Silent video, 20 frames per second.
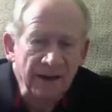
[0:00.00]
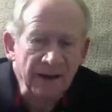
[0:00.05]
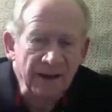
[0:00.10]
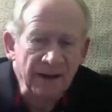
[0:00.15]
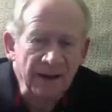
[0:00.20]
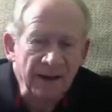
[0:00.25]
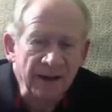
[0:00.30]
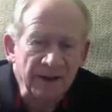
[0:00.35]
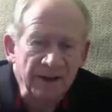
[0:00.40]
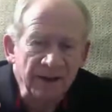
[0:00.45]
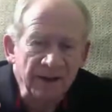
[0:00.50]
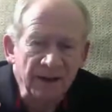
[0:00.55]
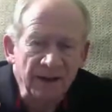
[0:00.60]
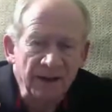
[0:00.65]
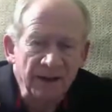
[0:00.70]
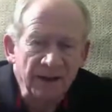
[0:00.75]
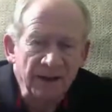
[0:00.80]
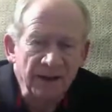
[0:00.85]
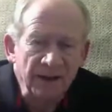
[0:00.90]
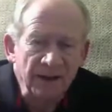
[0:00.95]
And
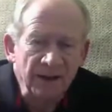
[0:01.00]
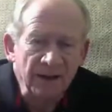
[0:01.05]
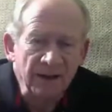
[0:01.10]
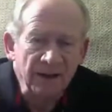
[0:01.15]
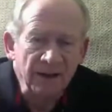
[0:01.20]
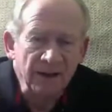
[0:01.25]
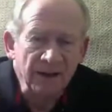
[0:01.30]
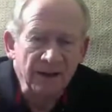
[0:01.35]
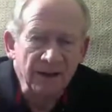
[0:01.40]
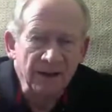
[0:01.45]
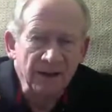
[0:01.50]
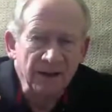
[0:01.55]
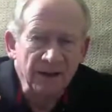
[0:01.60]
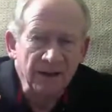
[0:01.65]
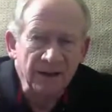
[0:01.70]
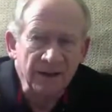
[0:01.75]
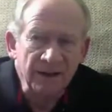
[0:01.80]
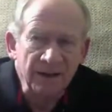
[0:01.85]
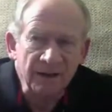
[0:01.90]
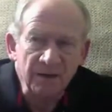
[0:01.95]

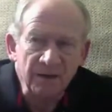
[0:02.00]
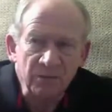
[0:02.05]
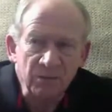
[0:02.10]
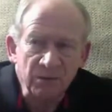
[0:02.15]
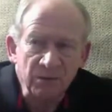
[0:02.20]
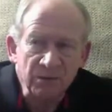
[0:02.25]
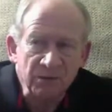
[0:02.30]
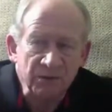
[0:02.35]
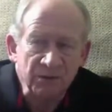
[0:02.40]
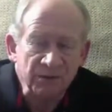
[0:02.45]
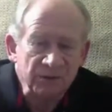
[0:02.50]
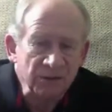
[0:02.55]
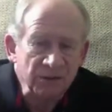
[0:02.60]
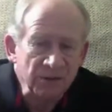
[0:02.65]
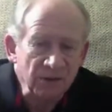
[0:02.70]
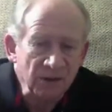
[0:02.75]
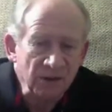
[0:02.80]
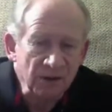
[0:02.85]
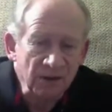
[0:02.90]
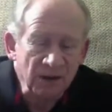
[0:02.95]
he was
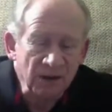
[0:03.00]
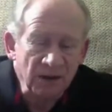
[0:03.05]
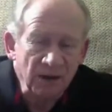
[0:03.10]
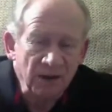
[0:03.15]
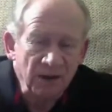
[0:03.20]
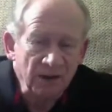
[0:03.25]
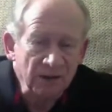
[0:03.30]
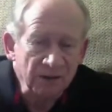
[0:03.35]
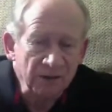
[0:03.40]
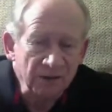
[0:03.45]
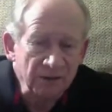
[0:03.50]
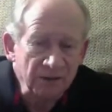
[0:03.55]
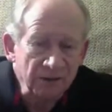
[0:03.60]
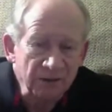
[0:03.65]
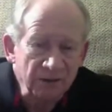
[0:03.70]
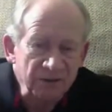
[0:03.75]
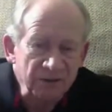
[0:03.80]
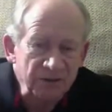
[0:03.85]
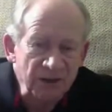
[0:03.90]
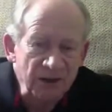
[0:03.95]

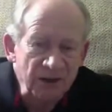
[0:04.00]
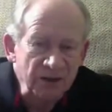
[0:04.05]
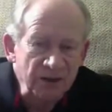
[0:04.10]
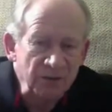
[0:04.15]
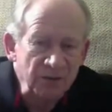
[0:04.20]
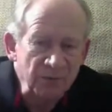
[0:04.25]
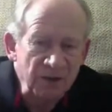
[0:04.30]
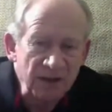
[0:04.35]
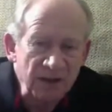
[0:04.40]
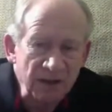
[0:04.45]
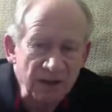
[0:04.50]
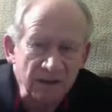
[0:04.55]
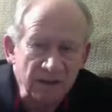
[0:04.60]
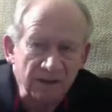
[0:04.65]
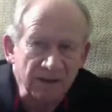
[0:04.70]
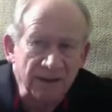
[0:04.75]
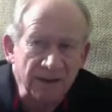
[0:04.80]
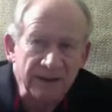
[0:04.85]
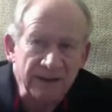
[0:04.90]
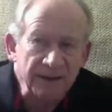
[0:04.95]
said to be
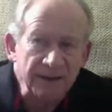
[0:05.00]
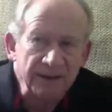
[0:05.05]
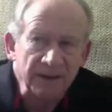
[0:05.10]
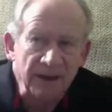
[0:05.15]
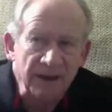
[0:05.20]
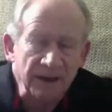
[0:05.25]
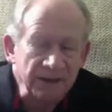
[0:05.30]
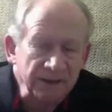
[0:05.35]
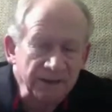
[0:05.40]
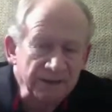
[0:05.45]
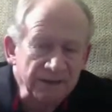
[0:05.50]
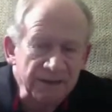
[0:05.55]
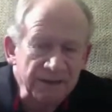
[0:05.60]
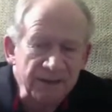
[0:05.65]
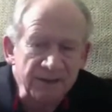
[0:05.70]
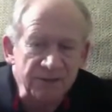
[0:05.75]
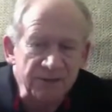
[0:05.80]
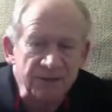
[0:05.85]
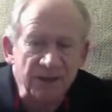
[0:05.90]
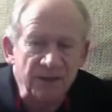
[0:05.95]
like at
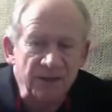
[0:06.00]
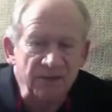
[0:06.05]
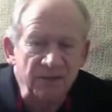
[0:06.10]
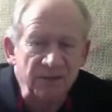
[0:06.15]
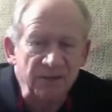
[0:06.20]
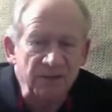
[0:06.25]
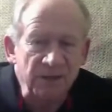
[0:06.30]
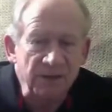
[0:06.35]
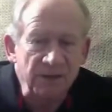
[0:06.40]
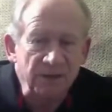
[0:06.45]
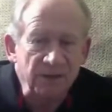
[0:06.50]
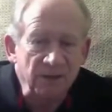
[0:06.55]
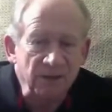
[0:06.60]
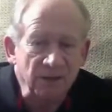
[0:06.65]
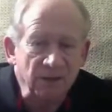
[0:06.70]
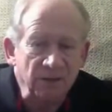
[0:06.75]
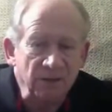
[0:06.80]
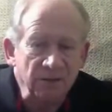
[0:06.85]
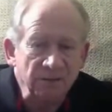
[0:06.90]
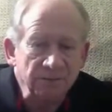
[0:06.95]
least 7 feet
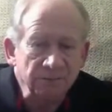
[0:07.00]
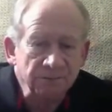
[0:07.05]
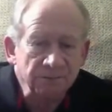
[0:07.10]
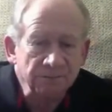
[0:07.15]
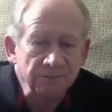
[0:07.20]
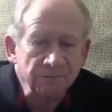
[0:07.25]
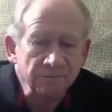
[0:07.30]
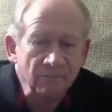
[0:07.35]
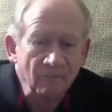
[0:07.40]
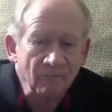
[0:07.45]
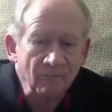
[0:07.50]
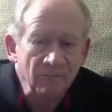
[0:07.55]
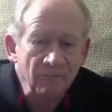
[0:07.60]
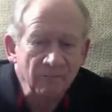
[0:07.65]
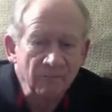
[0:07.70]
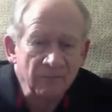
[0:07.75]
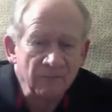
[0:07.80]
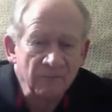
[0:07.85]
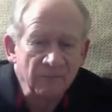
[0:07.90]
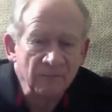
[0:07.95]
tall
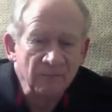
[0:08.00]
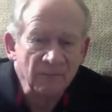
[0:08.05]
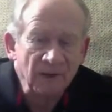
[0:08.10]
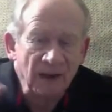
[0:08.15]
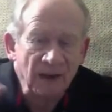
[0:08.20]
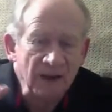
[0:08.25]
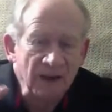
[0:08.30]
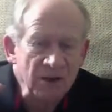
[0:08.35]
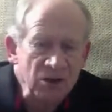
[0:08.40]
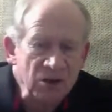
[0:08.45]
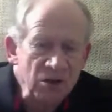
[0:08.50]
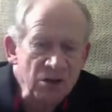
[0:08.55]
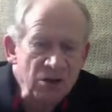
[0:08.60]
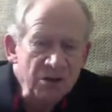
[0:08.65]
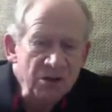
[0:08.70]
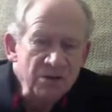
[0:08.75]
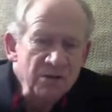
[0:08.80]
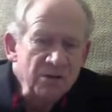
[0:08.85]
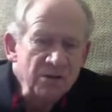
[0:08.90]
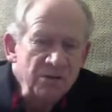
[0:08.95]
and
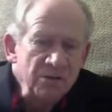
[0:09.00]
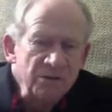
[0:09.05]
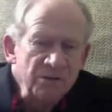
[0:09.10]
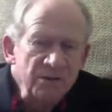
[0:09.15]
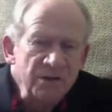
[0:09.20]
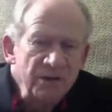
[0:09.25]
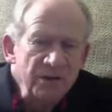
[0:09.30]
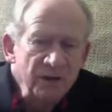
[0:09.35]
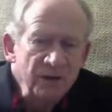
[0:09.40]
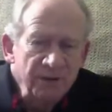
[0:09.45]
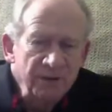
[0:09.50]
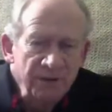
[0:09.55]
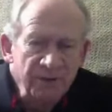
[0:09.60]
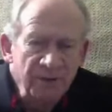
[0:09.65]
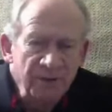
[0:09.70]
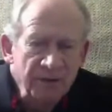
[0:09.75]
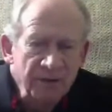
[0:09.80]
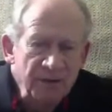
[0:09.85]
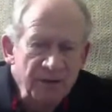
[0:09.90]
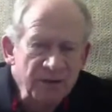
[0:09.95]

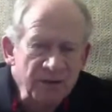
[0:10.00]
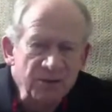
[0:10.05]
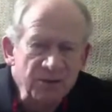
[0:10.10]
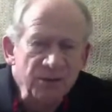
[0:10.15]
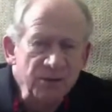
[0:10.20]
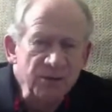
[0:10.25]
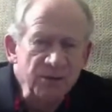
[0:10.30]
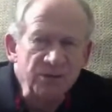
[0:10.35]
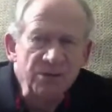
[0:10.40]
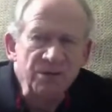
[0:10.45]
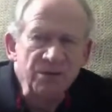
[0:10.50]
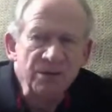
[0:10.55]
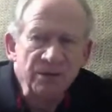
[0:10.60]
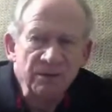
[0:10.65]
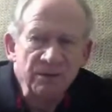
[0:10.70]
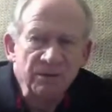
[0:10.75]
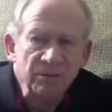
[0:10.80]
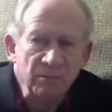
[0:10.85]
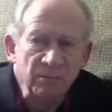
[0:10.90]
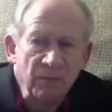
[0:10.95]
huge
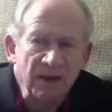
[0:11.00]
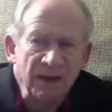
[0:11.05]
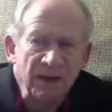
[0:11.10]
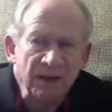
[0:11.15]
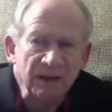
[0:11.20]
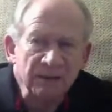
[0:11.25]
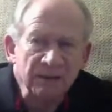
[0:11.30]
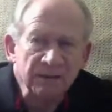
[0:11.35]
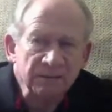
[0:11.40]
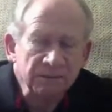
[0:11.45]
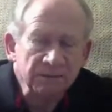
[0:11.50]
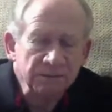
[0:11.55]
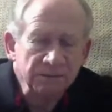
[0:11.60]
man.